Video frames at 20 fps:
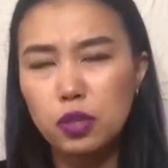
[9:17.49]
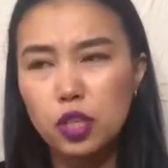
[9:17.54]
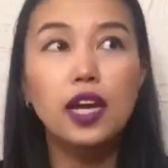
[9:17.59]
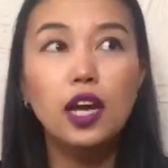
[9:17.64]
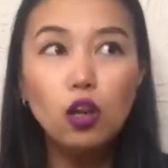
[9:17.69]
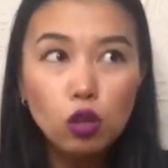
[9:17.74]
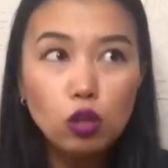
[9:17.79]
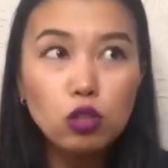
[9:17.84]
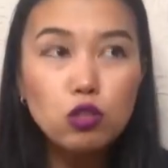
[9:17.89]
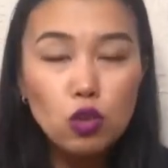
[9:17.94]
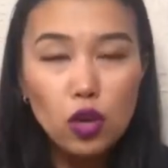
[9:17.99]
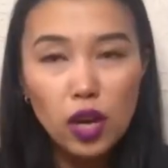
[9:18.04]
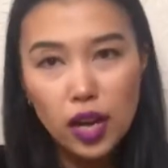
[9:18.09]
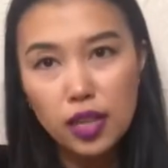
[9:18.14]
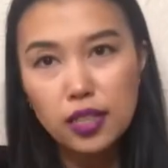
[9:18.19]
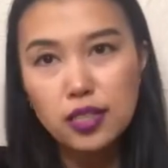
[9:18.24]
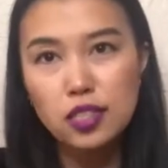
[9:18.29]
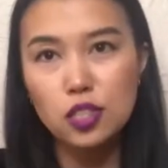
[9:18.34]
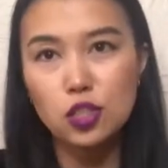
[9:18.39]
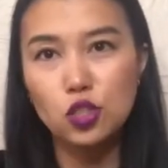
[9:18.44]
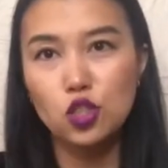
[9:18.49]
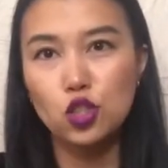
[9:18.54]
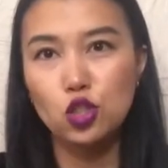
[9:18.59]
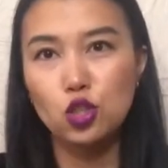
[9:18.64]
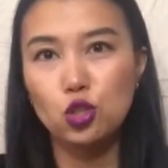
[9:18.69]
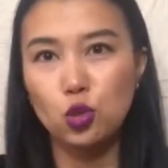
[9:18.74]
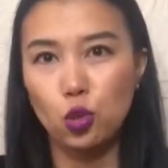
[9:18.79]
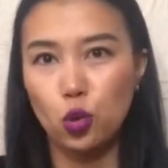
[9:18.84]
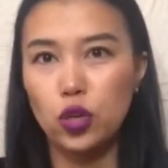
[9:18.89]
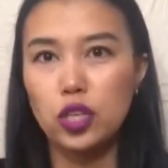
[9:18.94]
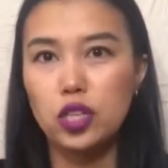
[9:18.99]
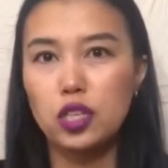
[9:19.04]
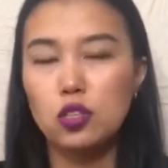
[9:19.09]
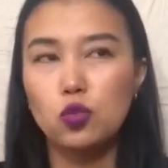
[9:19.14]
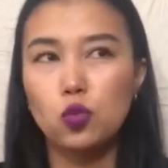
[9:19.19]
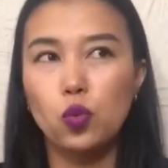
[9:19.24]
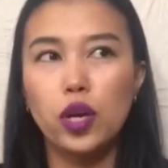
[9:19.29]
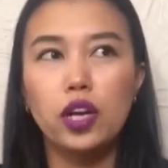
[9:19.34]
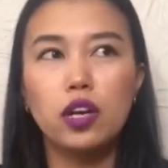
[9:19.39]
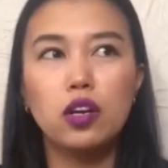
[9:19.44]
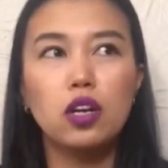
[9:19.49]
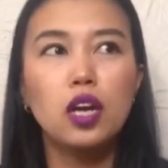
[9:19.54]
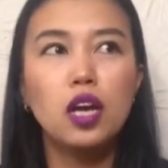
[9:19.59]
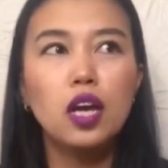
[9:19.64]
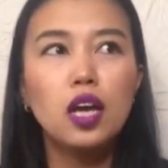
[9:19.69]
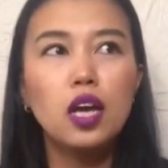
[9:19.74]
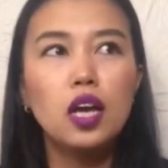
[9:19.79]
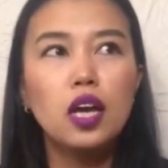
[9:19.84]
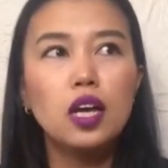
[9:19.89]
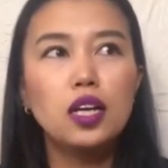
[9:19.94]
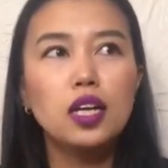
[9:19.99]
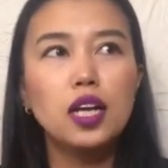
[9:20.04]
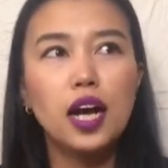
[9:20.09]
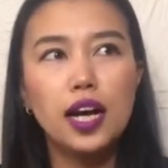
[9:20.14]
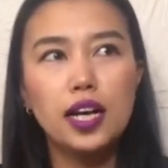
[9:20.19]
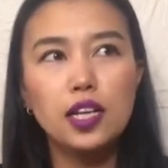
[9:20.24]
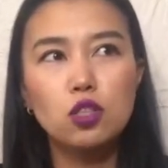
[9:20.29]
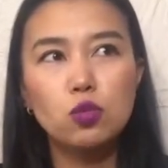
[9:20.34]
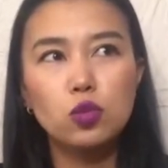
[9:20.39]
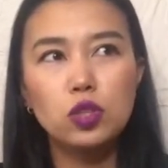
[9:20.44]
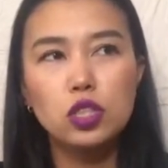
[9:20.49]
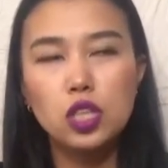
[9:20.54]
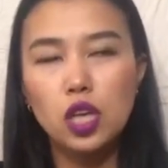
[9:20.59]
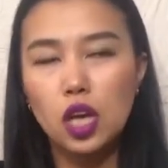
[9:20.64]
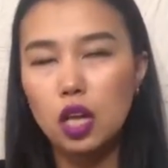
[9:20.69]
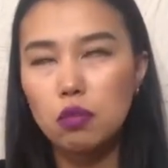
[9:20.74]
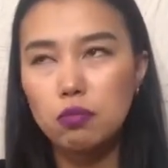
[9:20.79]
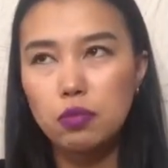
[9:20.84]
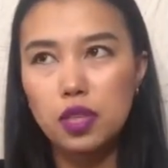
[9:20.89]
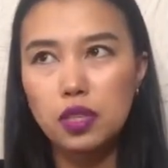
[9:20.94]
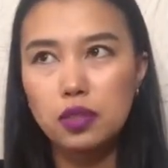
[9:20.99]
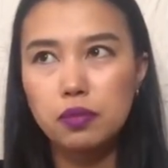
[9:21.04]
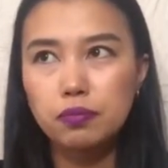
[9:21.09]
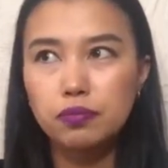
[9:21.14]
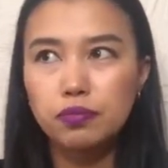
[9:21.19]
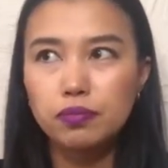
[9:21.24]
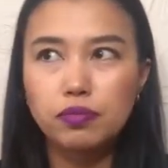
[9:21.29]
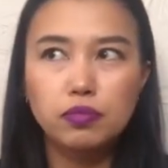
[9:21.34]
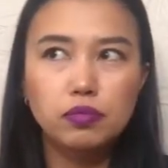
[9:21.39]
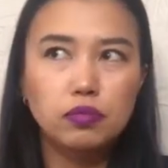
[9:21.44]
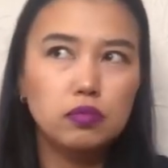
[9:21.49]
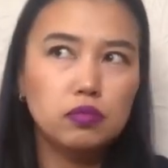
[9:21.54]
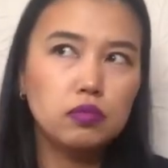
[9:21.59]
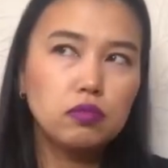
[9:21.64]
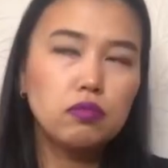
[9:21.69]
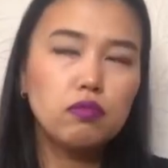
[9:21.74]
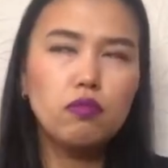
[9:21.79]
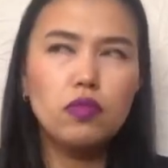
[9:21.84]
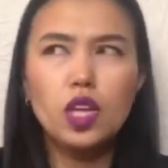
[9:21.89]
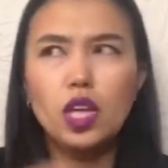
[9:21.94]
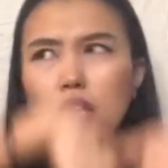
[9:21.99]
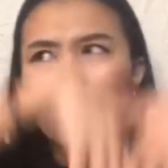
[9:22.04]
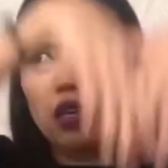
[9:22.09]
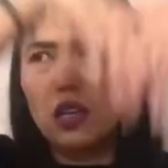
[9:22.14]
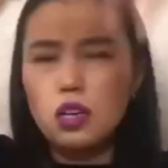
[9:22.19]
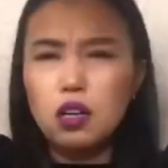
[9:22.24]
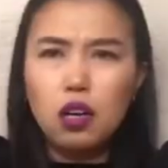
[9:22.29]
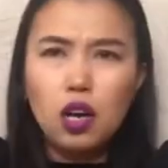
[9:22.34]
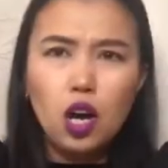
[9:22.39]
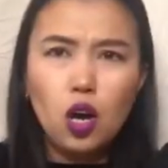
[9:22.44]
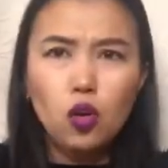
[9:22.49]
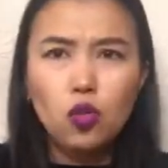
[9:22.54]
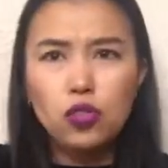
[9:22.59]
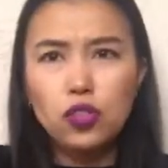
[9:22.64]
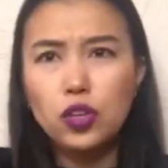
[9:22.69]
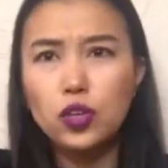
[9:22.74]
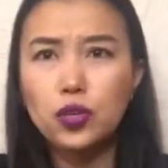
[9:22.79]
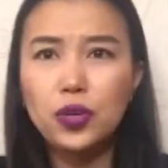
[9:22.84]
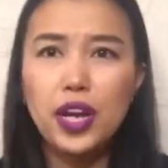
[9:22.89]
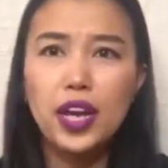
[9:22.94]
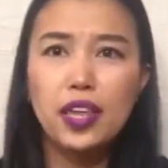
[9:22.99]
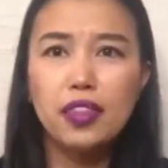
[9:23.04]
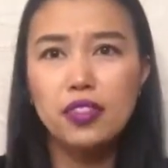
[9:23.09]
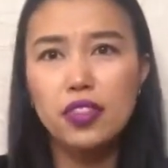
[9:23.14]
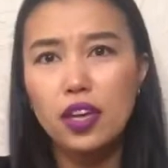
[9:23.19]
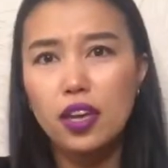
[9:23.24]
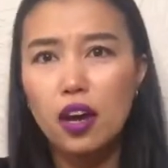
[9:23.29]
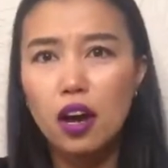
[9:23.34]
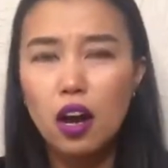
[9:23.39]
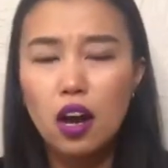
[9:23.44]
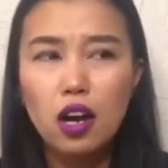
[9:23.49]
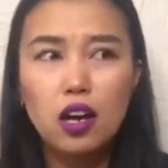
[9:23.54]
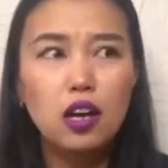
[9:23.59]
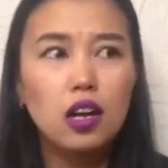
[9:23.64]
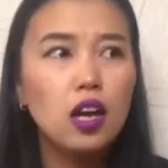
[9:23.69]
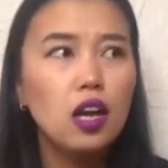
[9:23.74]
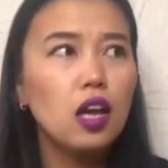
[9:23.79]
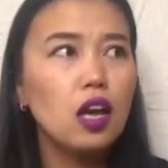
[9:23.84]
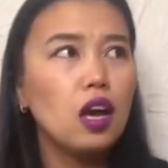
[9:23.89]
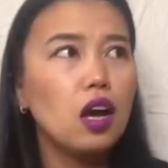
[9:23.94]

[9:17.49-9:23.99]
I also had such stories where guys would tell me how great they are,